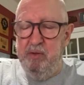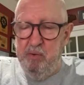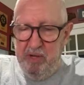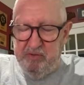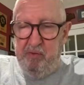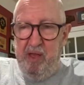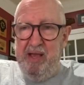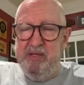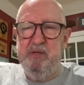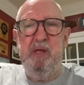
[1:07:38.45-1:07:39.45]
US
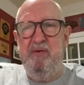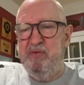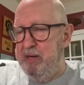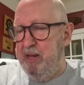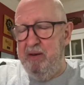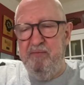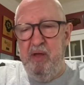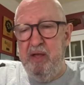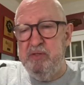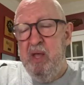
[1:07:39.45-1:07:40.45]
flags, some will have Canadian
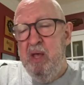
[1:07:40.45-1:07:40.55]
flags,